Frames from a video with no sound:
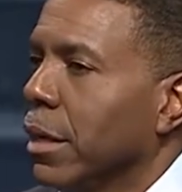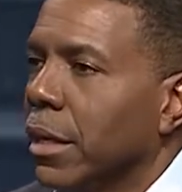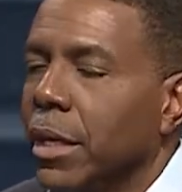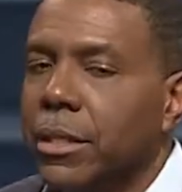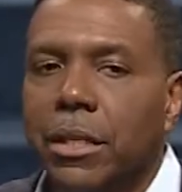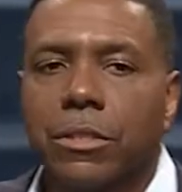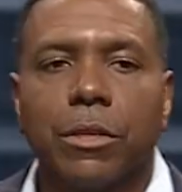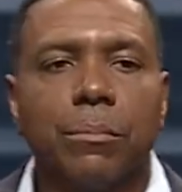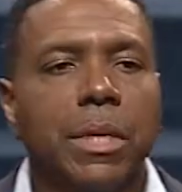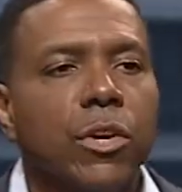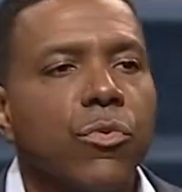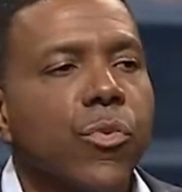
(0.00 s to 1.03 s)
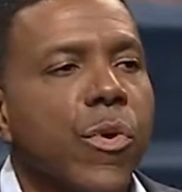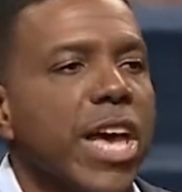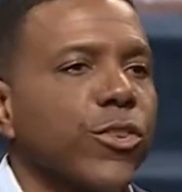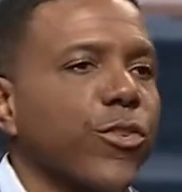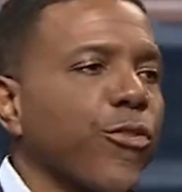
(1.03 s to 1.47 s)
It doesn't mean
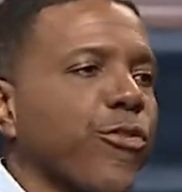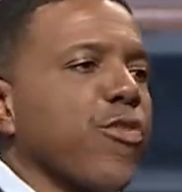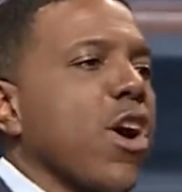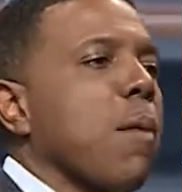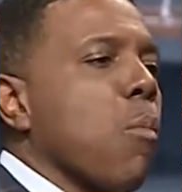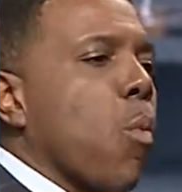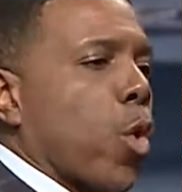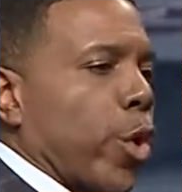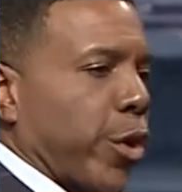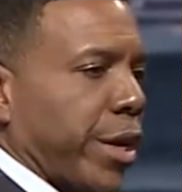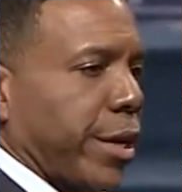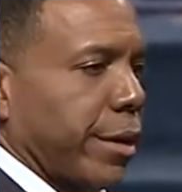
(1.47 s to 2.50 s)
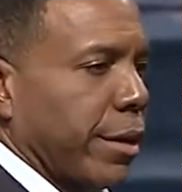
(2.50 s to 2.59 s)
rest from work.